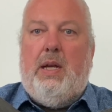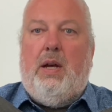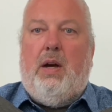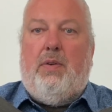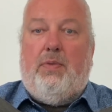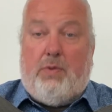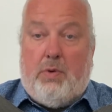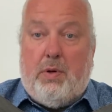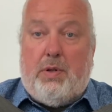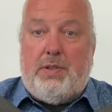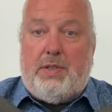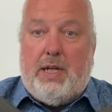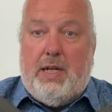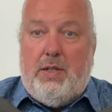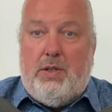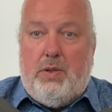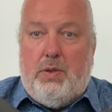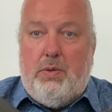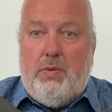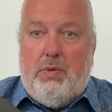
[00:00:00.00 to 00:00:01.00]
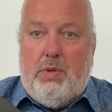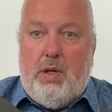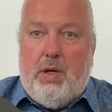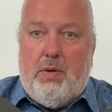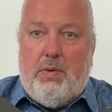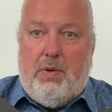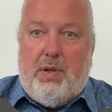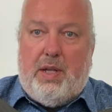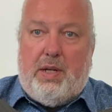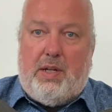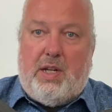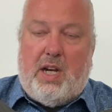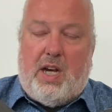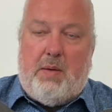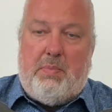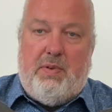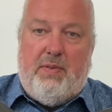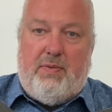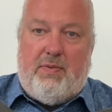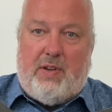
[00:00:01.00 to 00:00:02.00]
Of course, I do know that
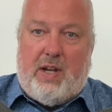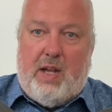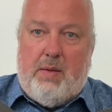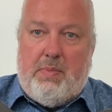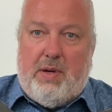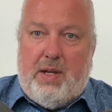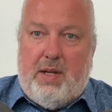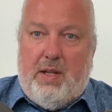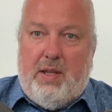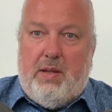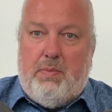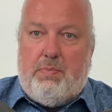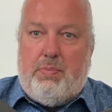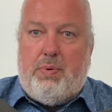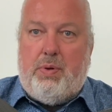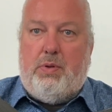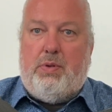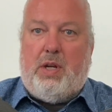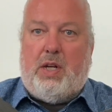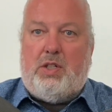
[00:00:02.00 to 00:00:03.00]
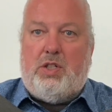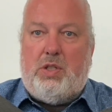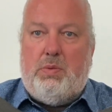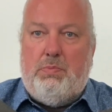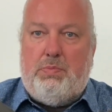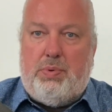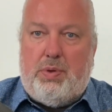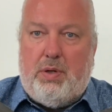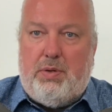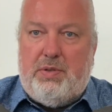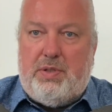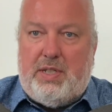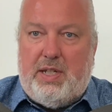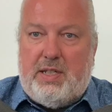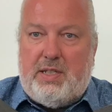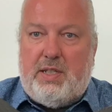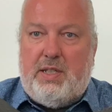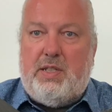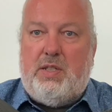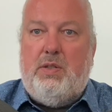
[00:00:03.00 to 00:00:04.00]
carbon fiber in the production
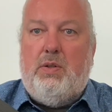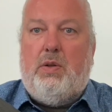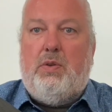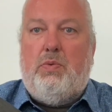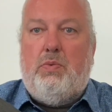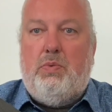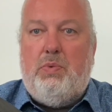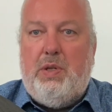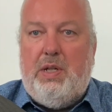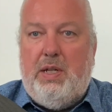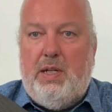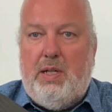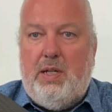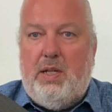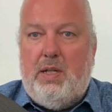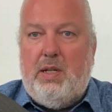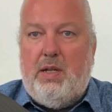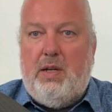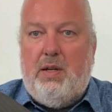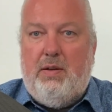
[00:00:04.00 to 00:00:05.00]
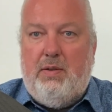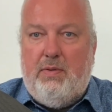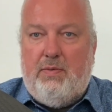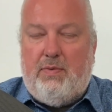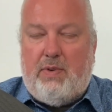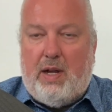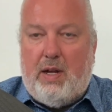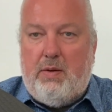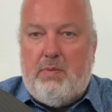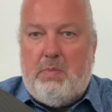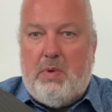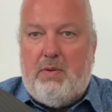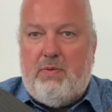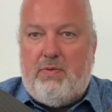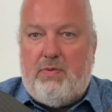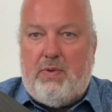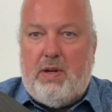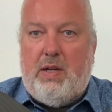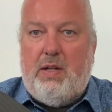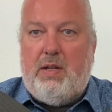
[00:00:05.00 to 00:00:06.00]
process is not really environment
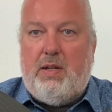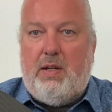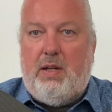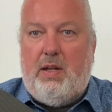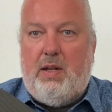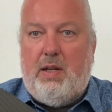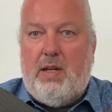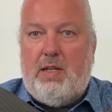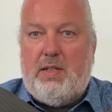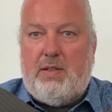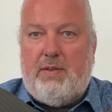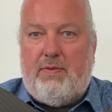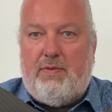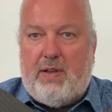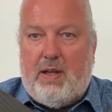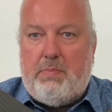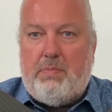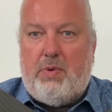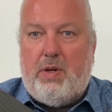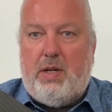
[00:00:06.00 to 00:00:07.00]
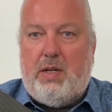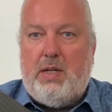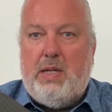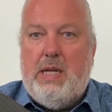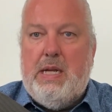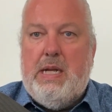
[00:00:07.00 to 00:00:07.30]
friendly as a fabric,